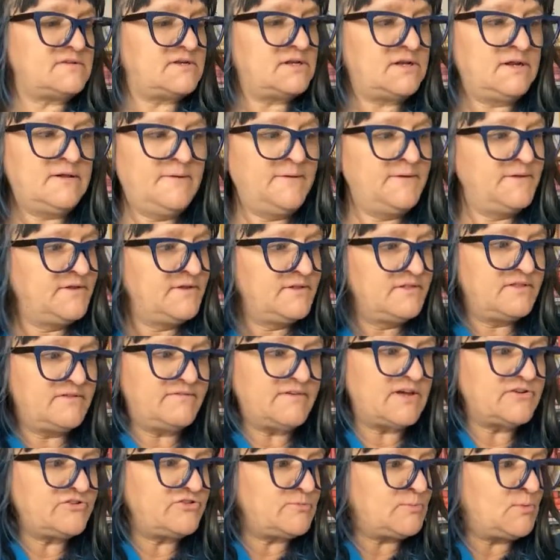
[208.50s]
and the
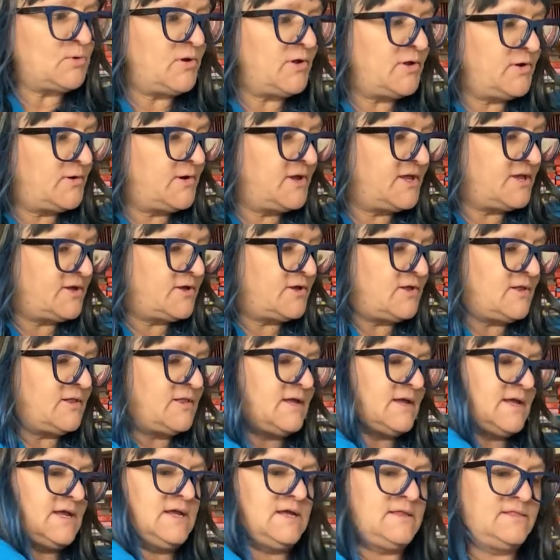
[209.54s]
vegetable oil
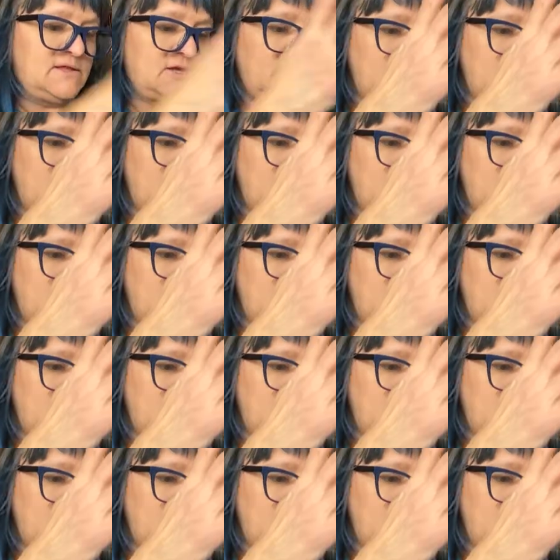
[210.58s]
and the